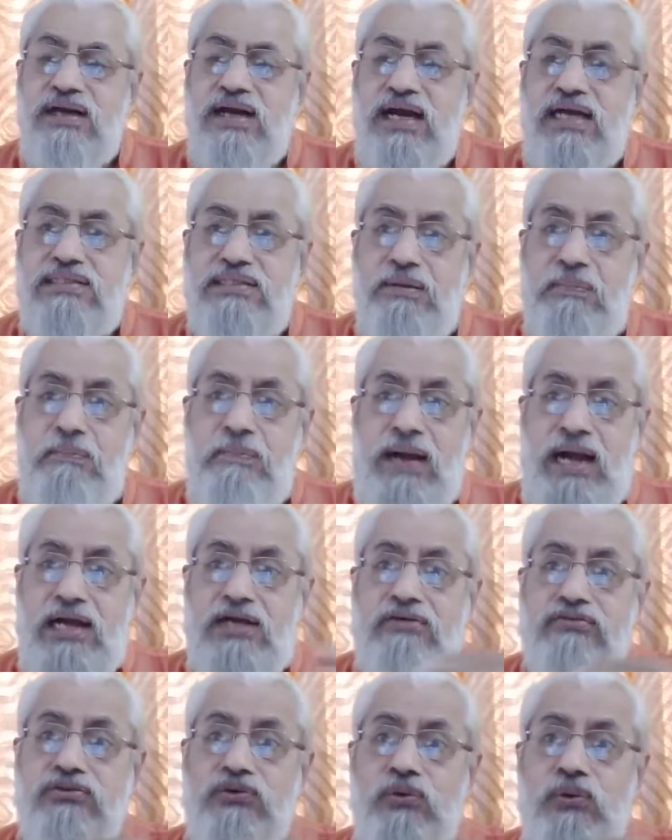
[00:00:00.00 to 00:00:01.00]
At the
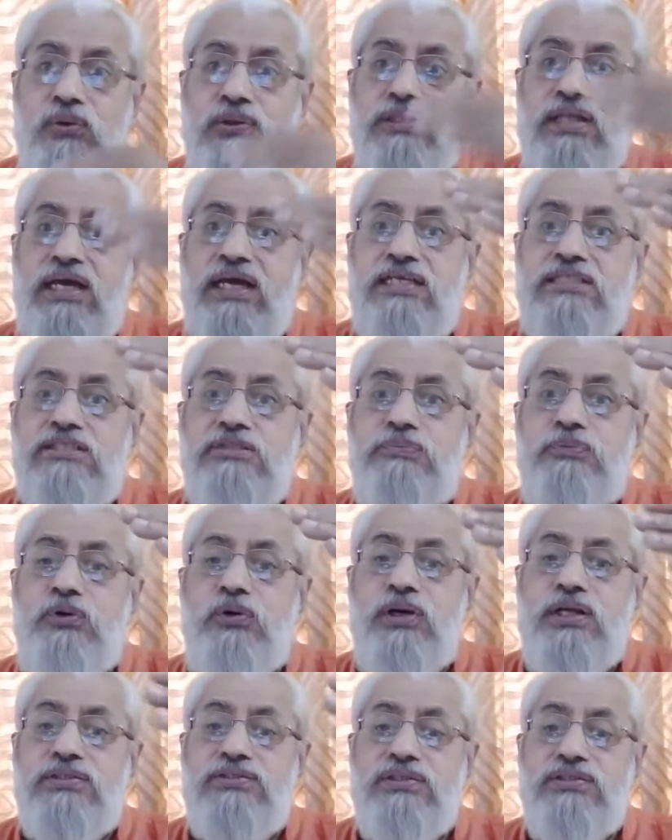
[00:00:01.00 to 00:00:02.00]
back of the whole thing is
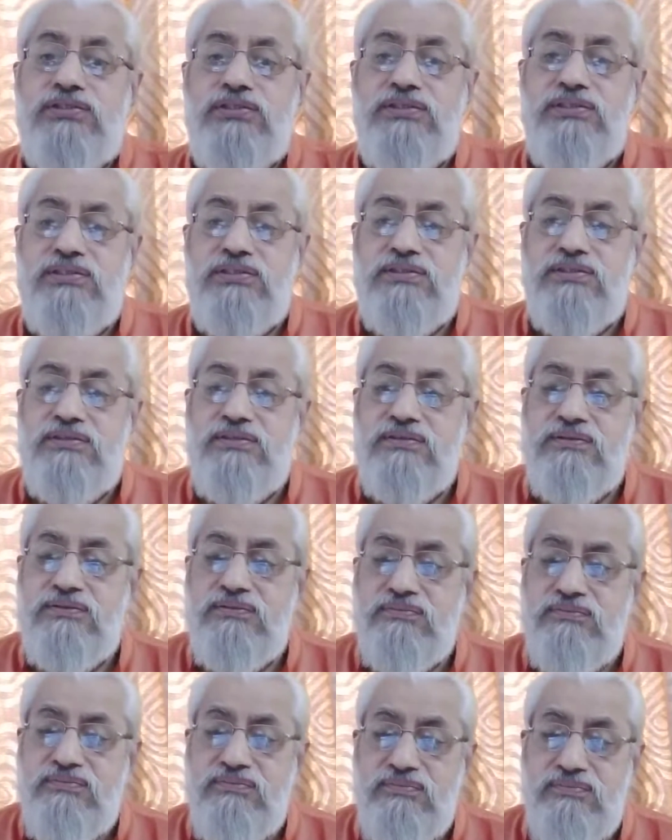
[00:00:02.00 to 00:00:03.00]
pure existence.
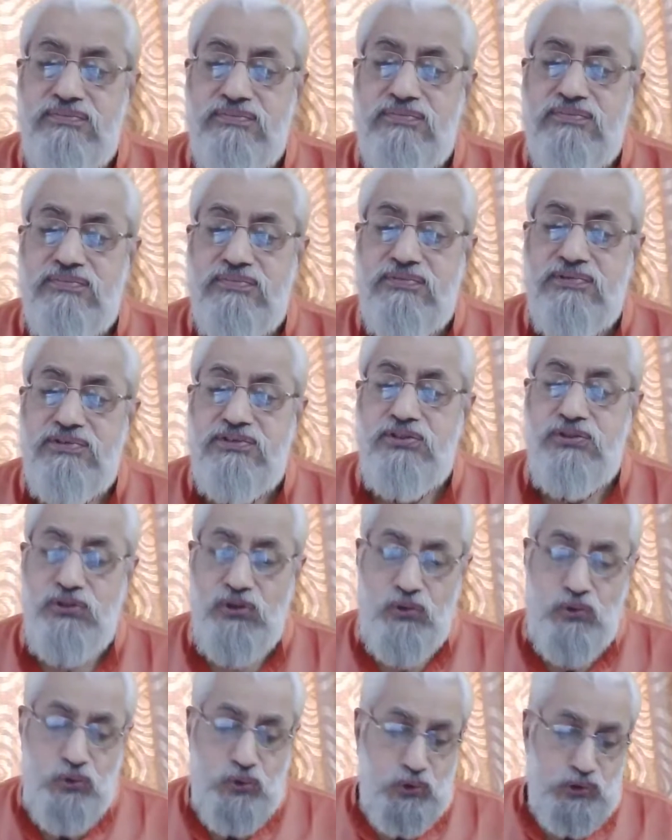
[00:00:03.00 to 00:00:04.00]
So
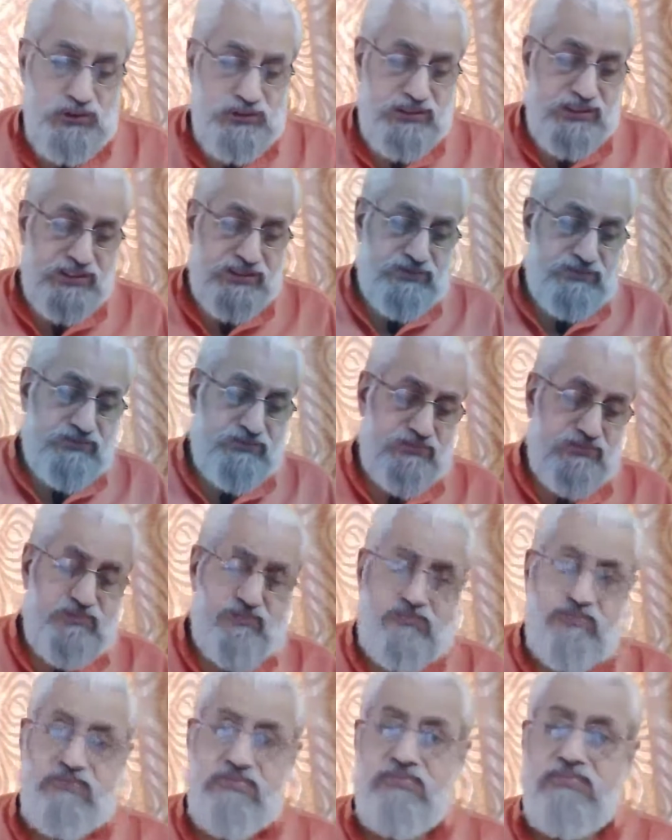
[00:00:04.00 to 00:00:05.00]
the whole thing,
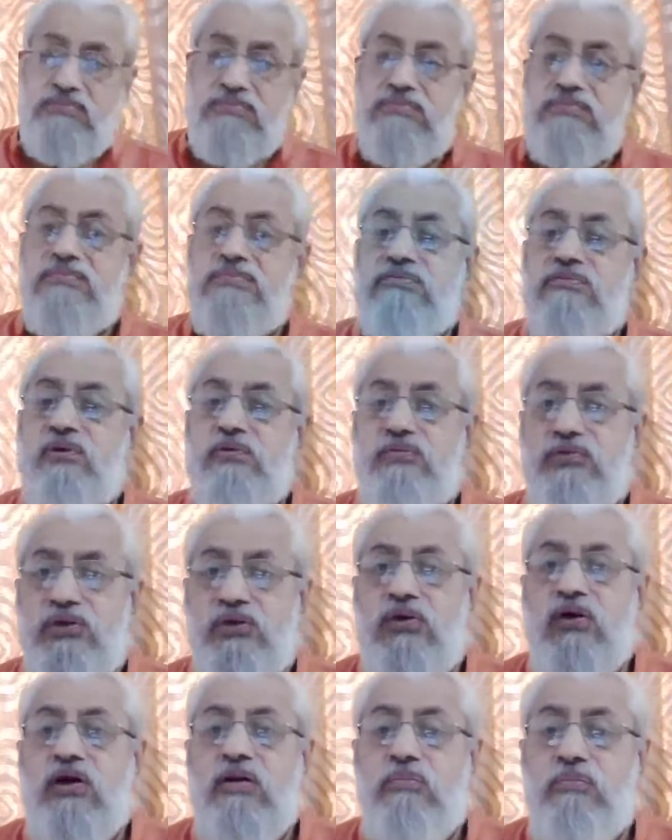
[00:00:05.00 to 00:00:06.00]
what we
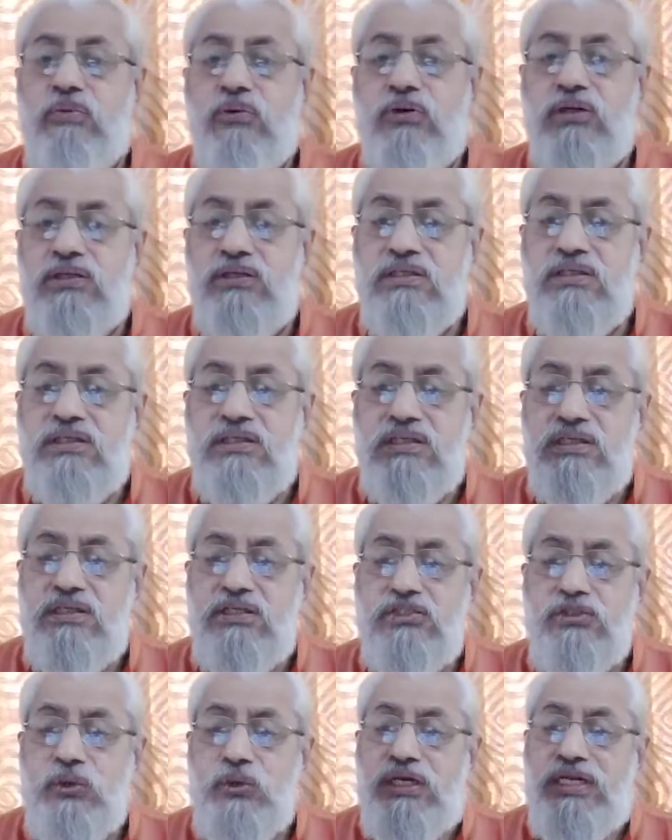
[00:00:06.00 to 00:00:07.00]
call book,
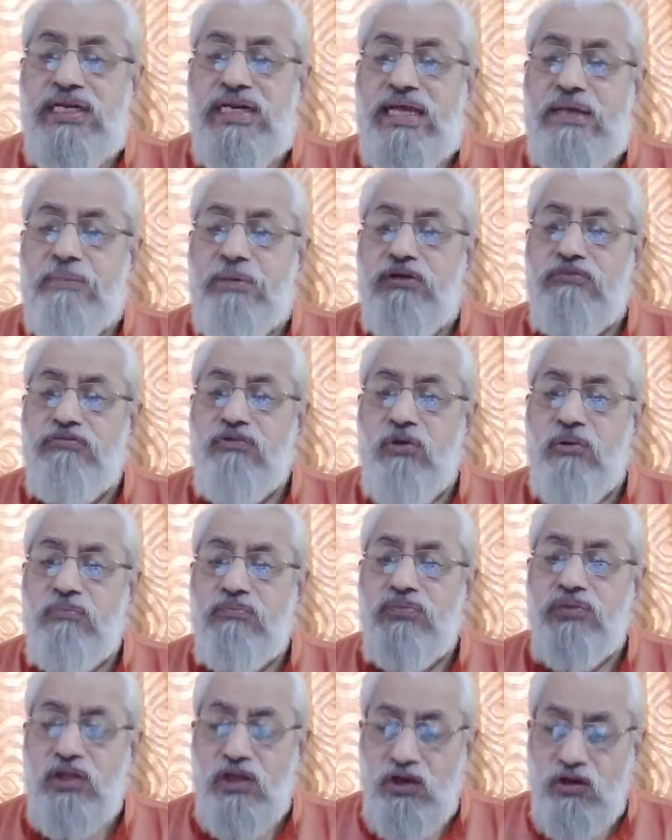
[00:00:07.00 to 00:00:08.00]
is only name and form.
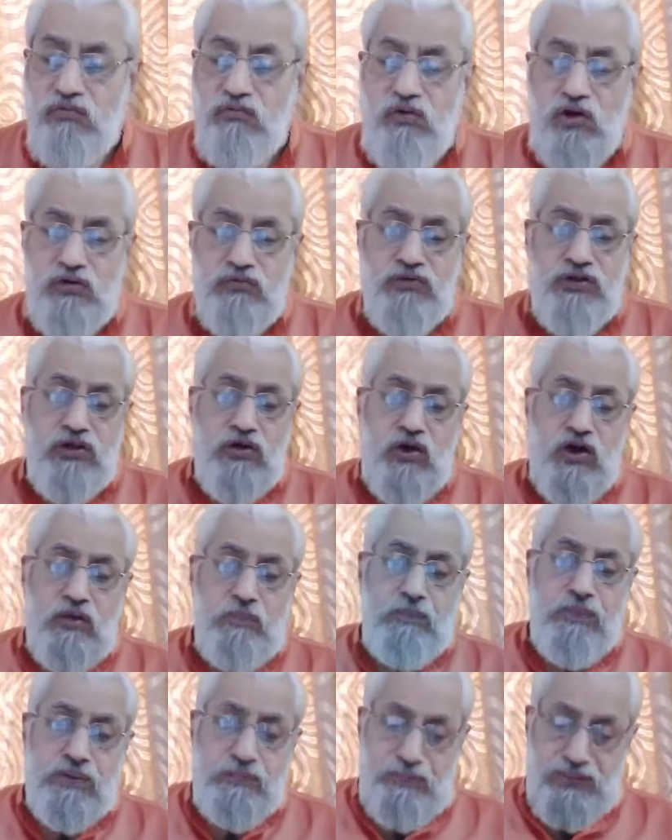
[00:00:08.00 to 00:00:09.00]
What we call
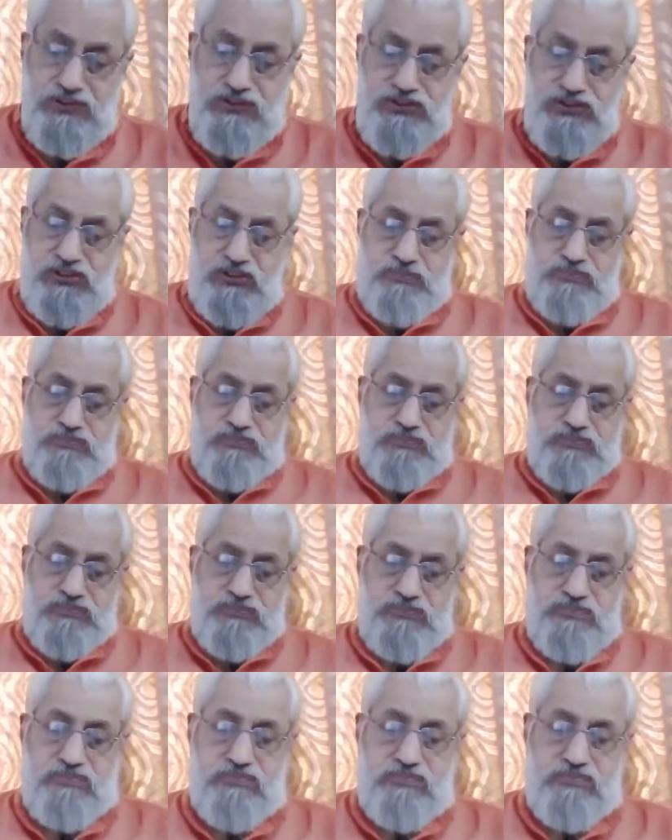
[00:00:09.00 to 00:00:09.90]
prapancham